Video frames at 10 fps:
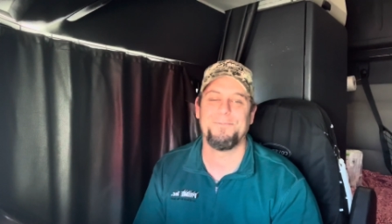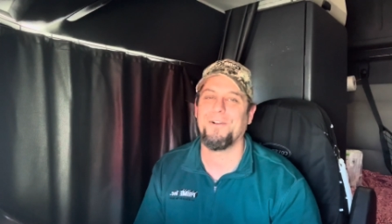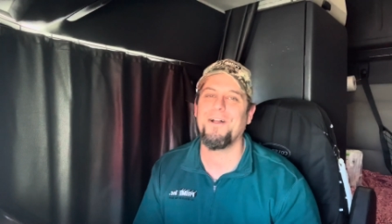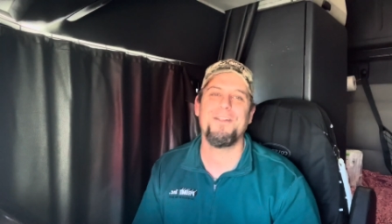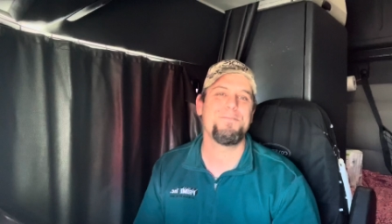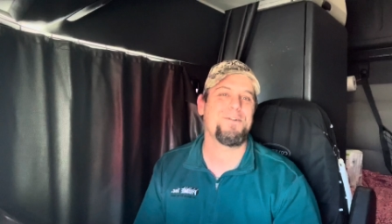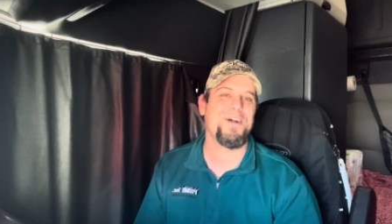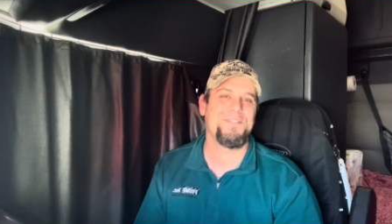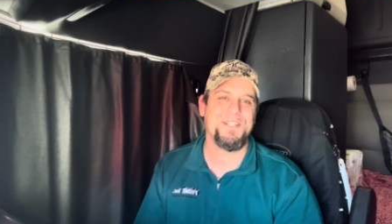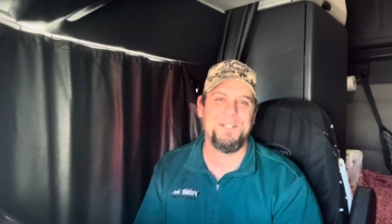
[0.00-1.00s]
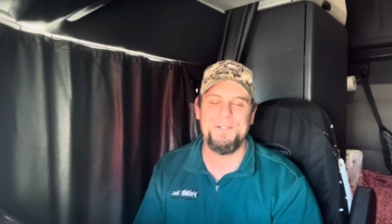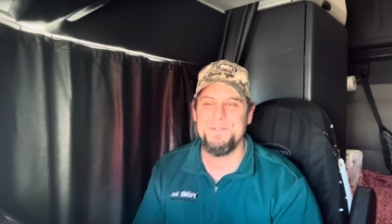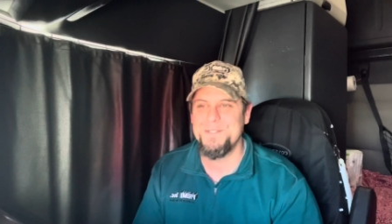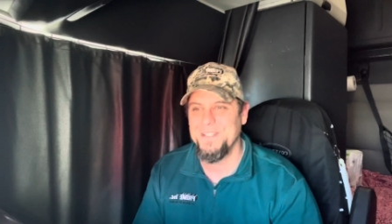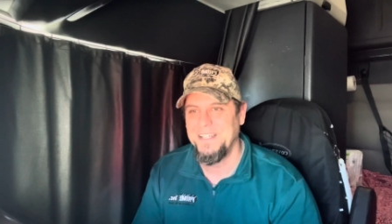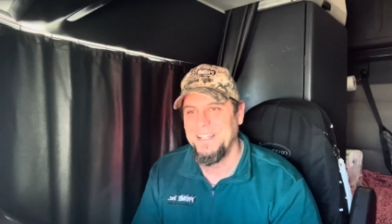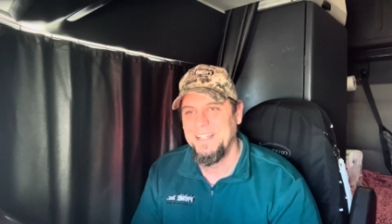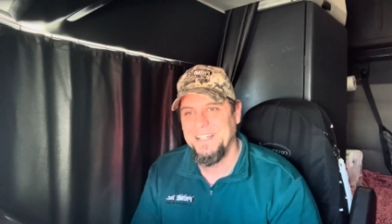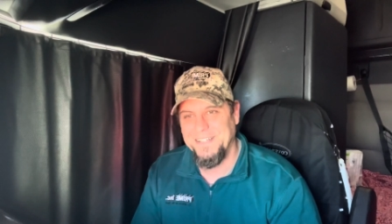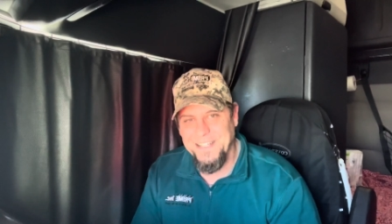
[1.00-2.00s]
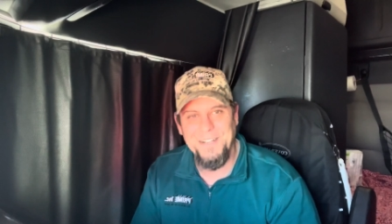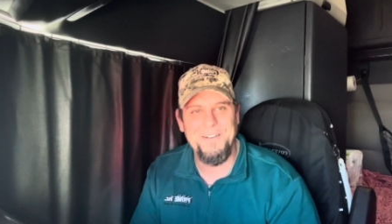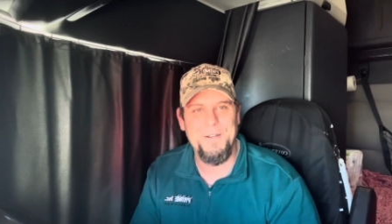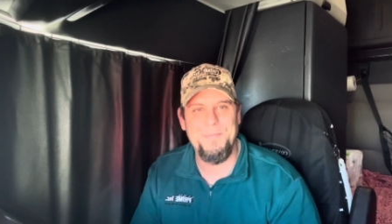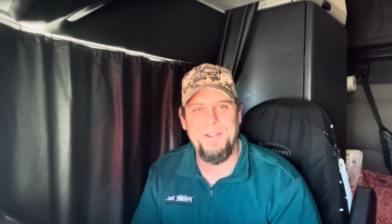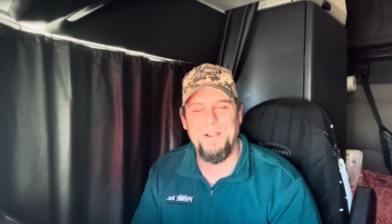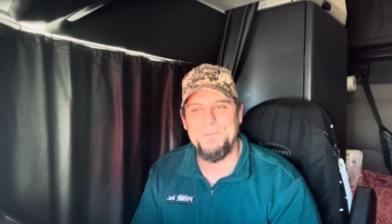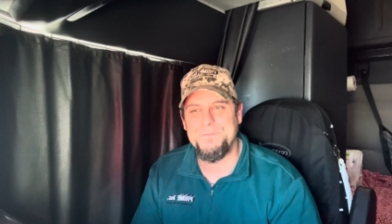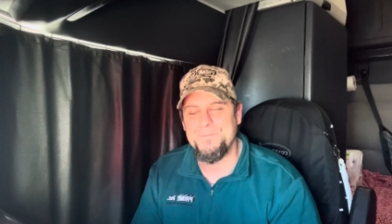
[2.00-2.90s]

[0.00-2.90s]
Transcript: We're all on profit loads. Get on up there.